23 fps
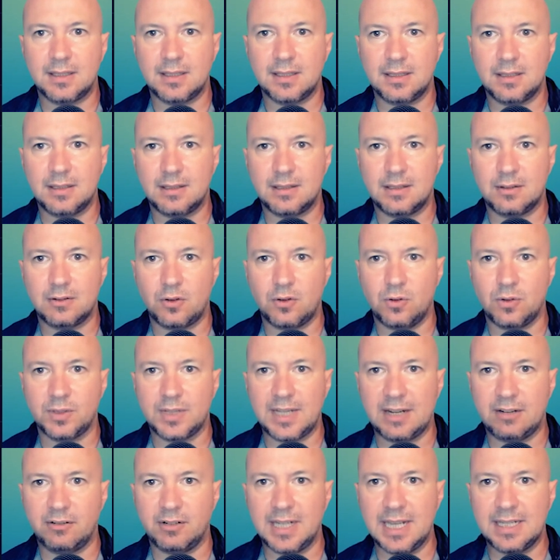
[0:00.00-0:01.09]
it's called
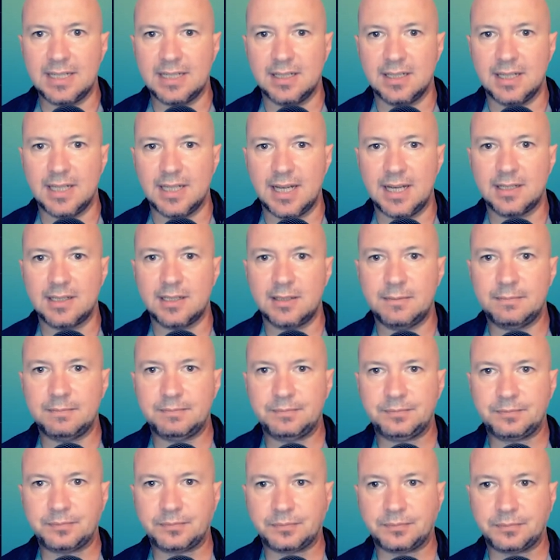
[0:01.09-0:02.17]
aggregated data.
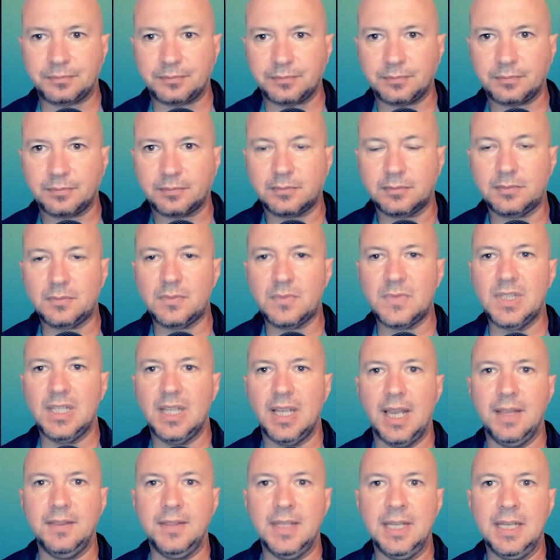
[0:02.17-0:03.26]

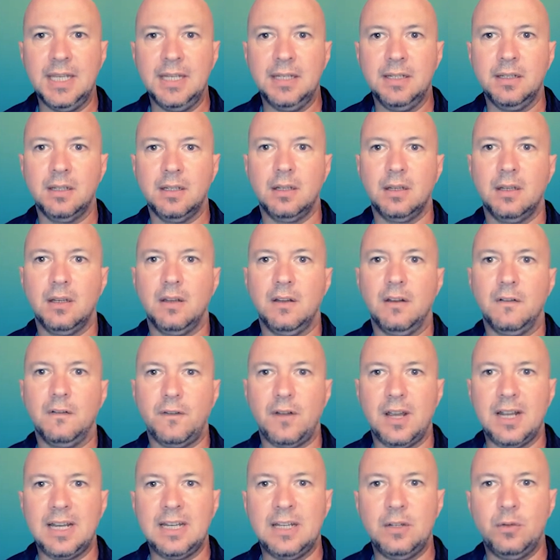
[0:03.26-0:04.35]
And then
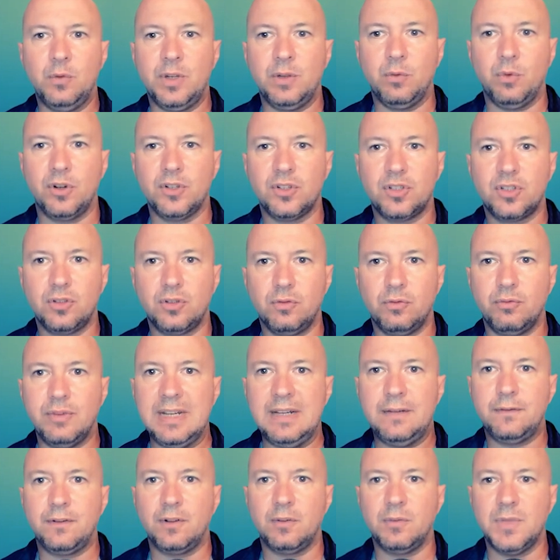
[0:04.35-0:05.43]
finally, we want to
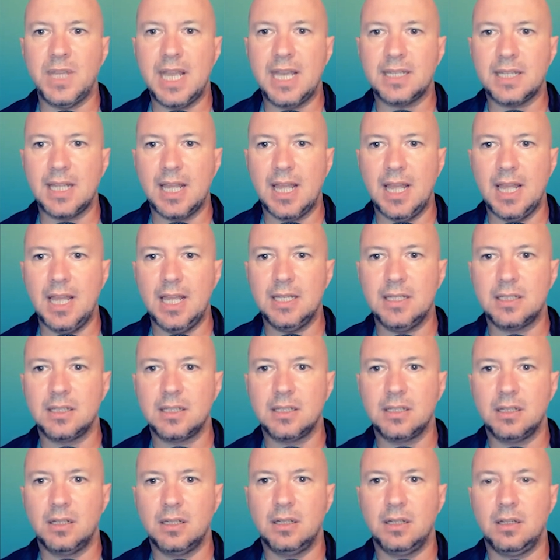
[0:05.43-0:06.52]
read from that and
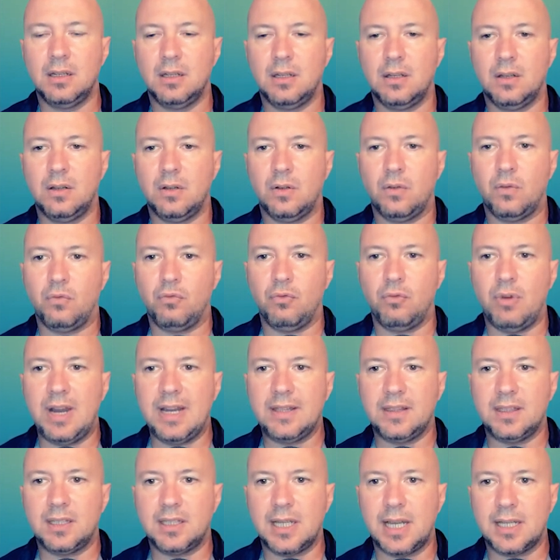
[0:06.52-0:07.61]
write
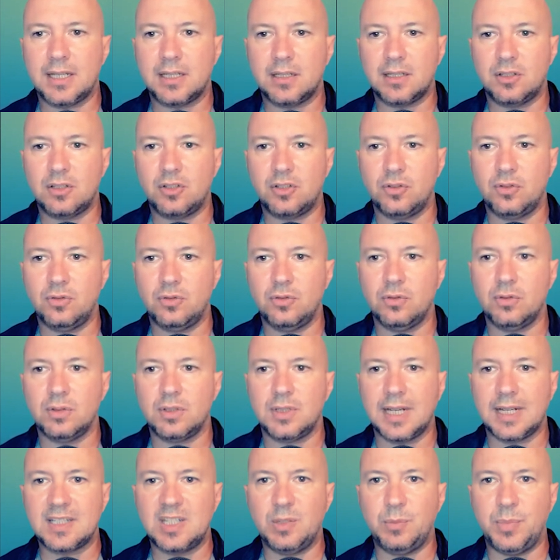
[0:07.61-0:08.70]
the data to
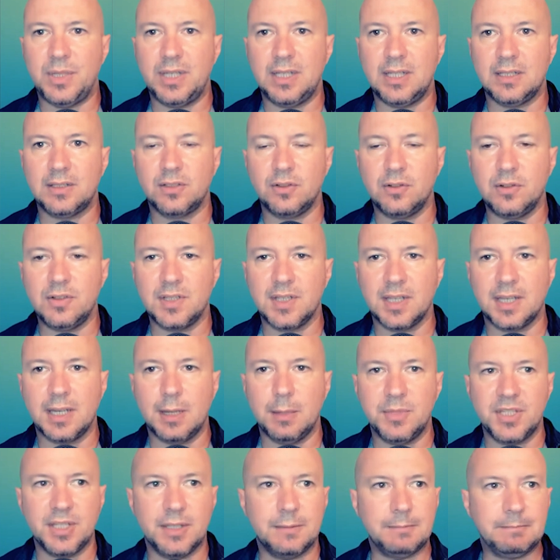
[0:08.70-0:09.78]
DuckDB as soon as it
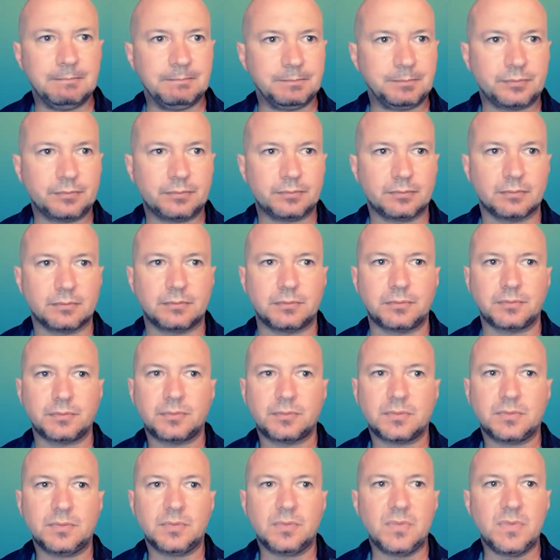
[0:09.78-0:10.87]
comes in.
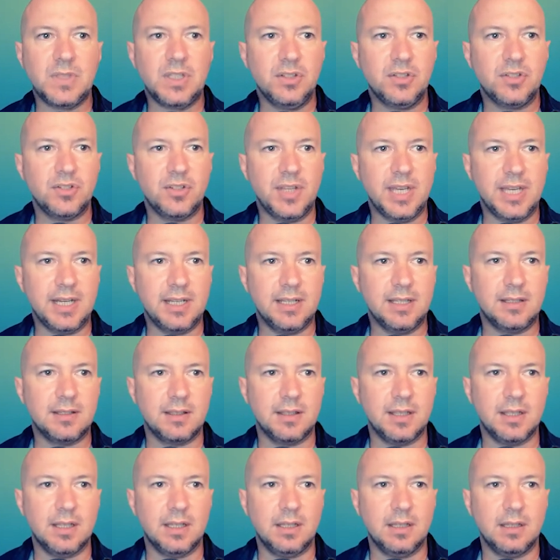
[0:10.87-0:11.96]
So that is
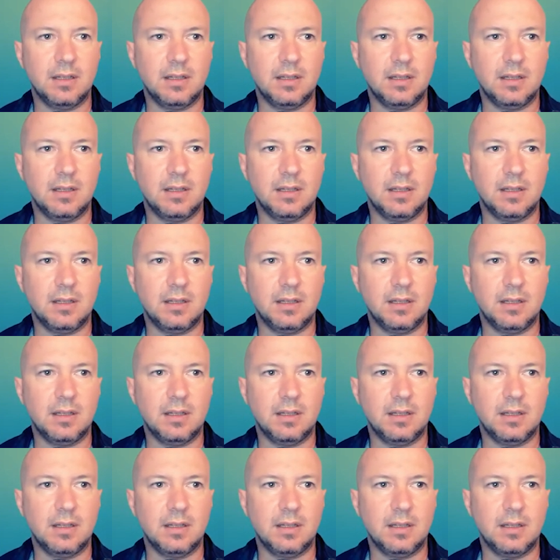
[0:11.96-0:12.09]
the